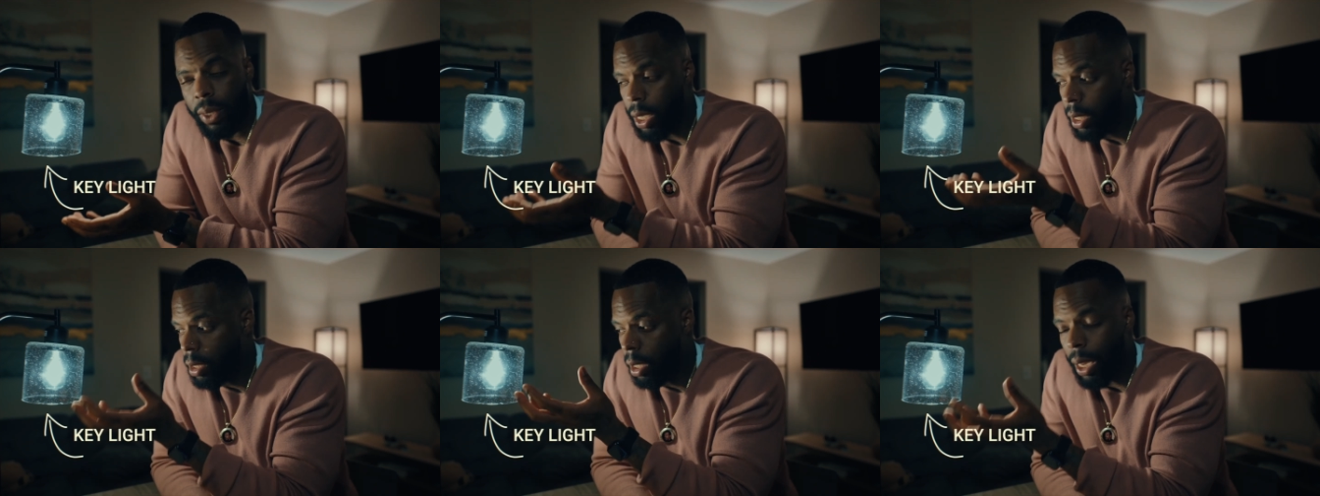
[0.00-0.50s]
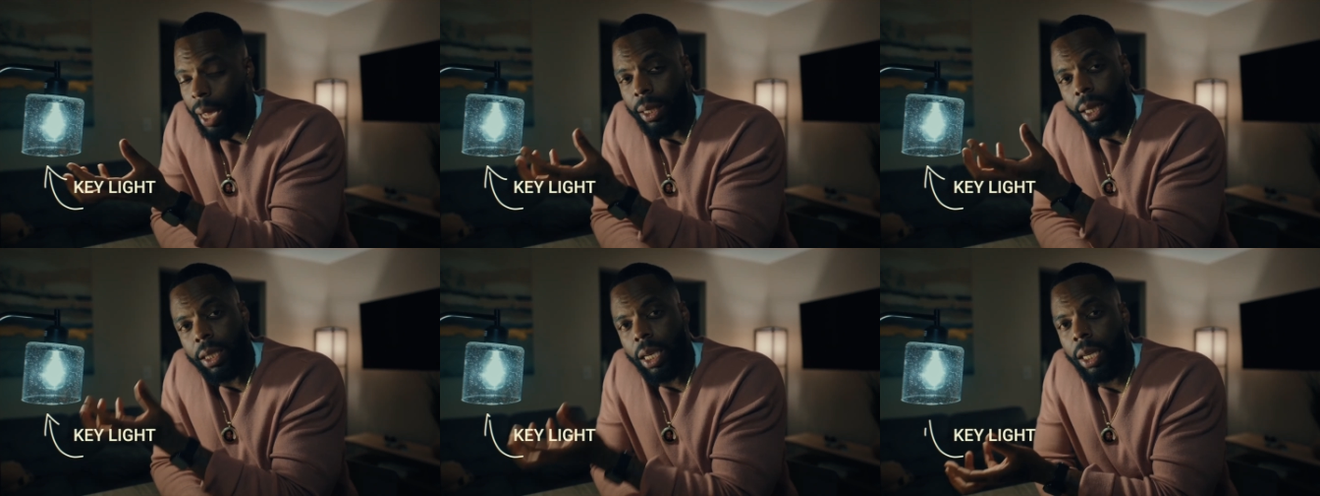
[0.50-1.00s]
It's the light
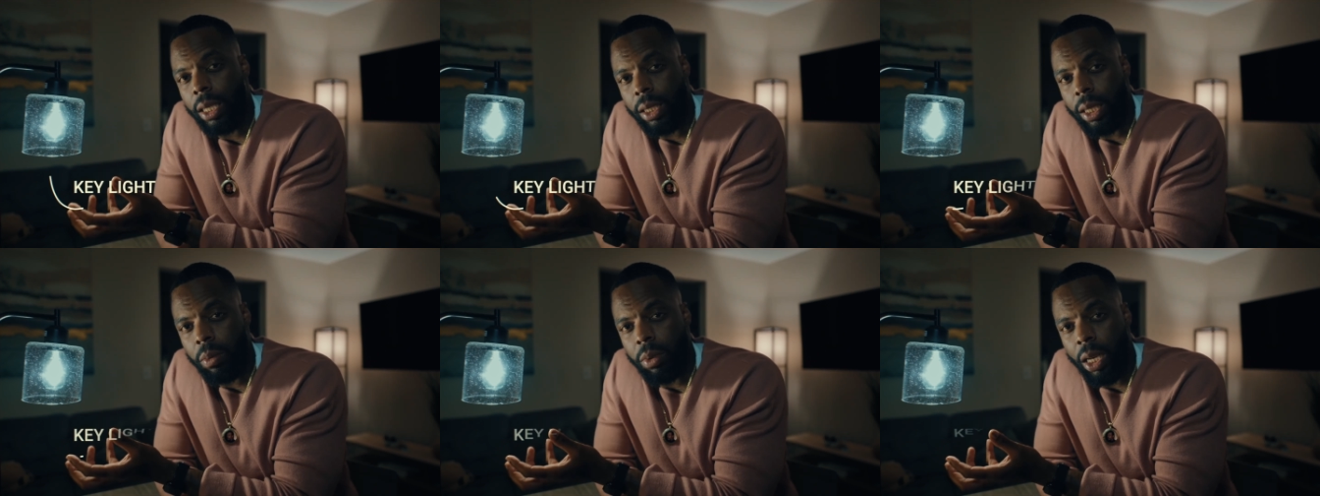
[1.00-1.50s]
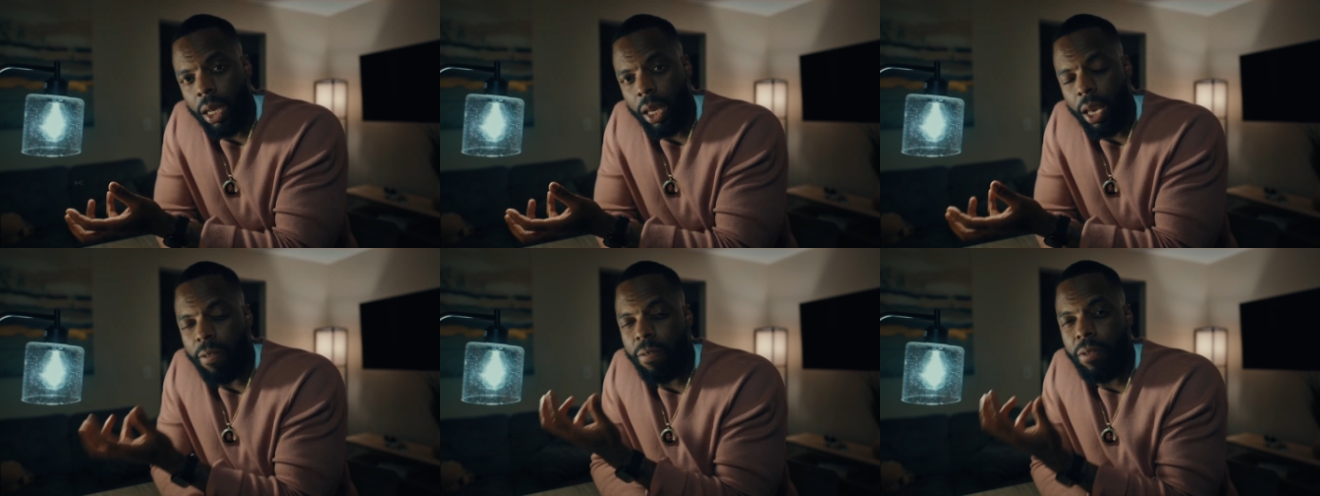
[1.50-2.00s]
that's in the subject.
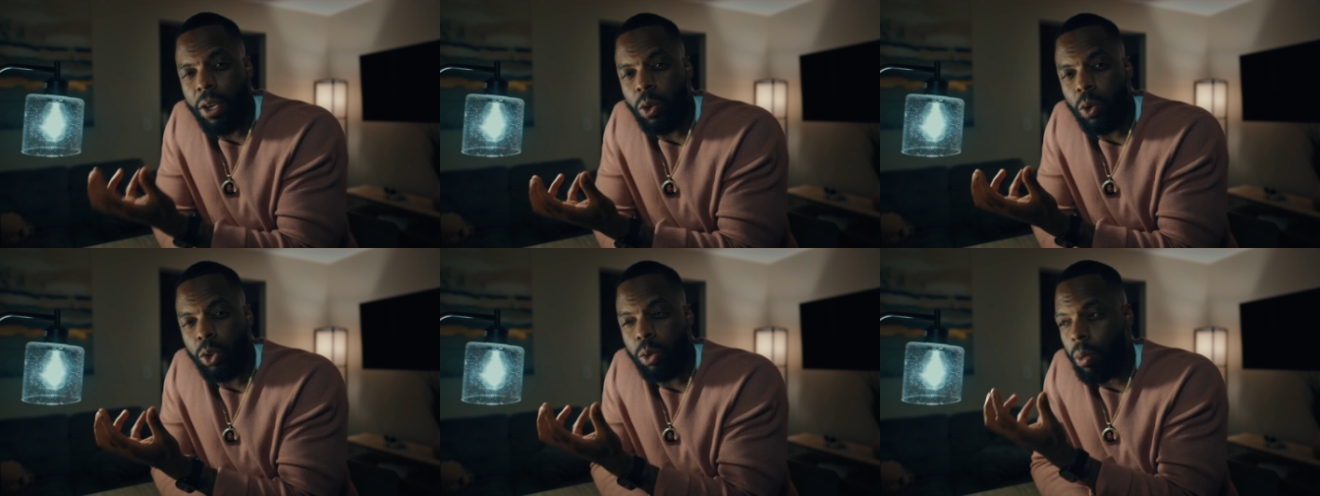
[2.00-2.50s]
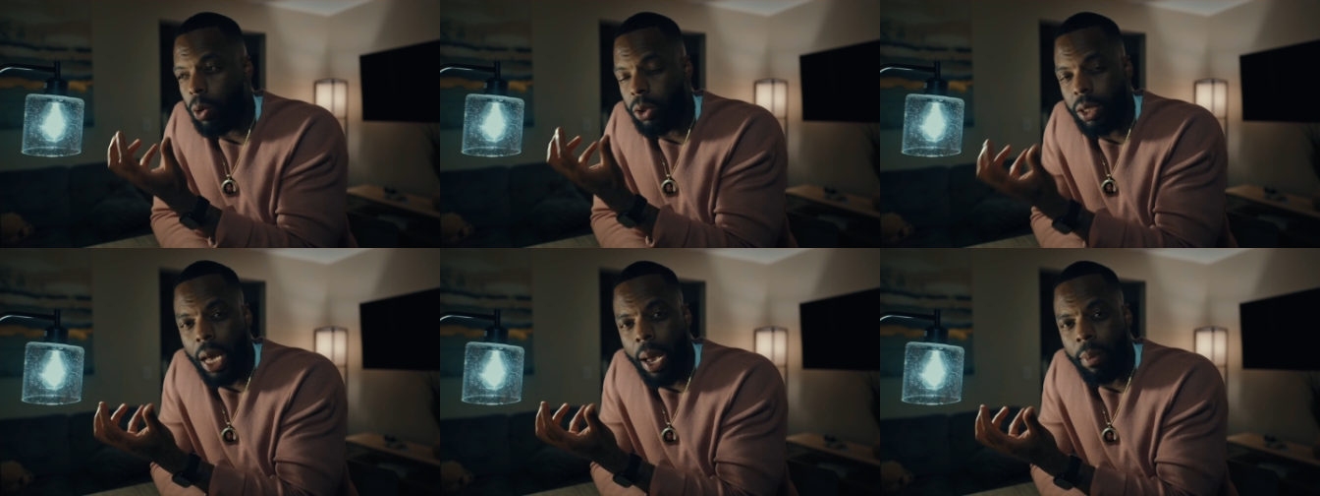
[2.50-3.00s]
It feels most
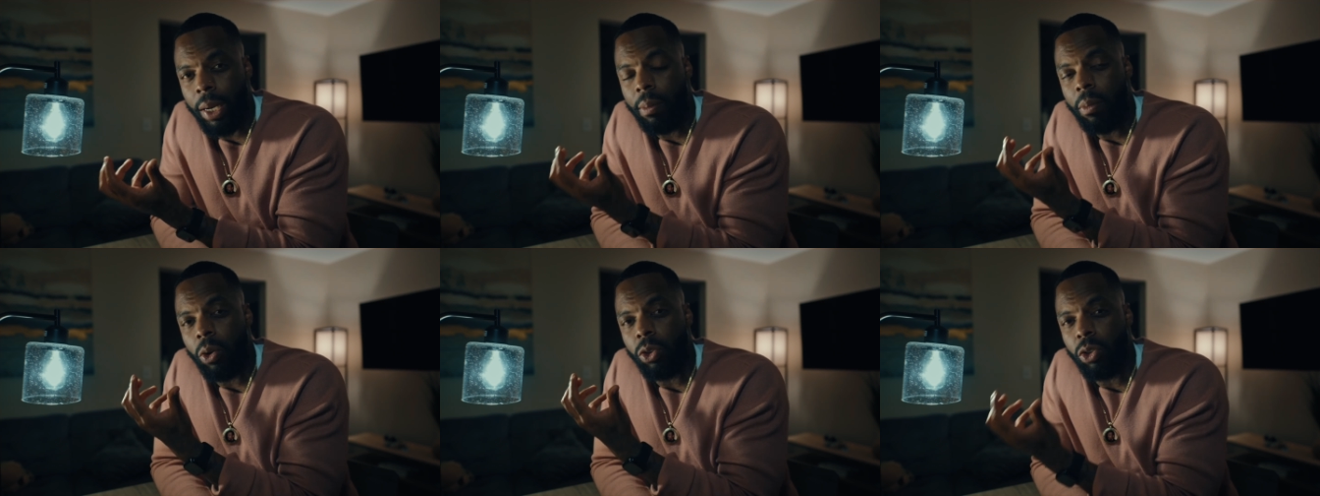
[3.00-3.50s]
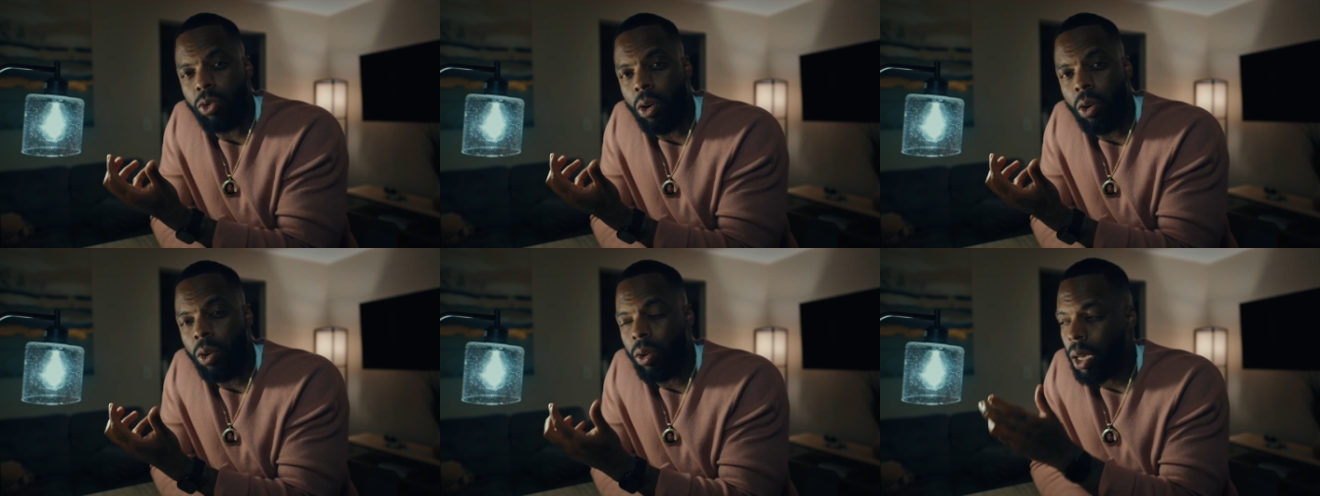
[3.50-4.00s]
dominant, most
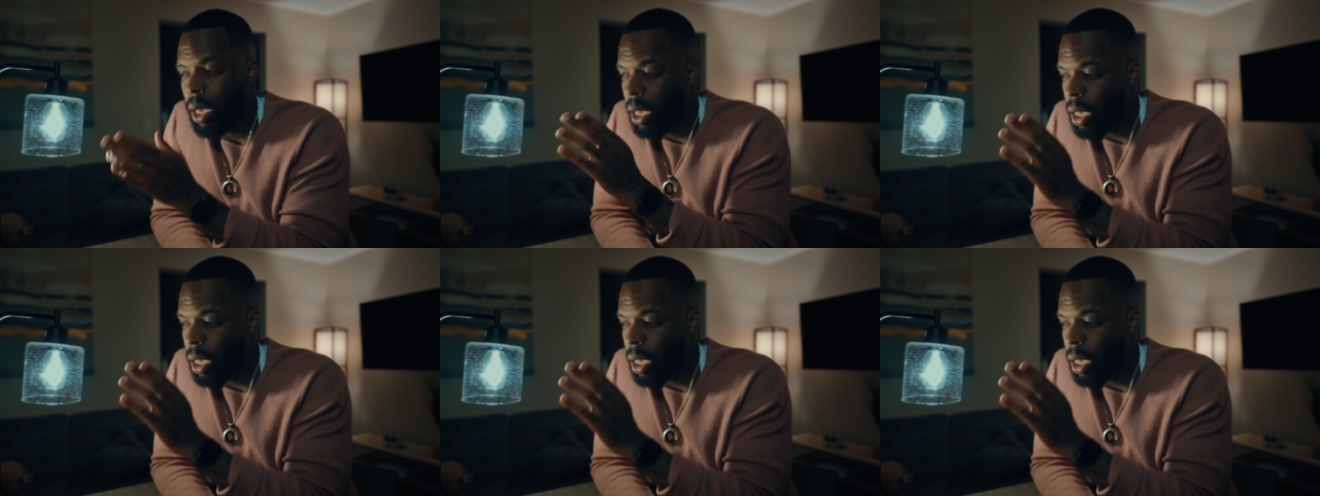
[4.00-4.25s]
strong.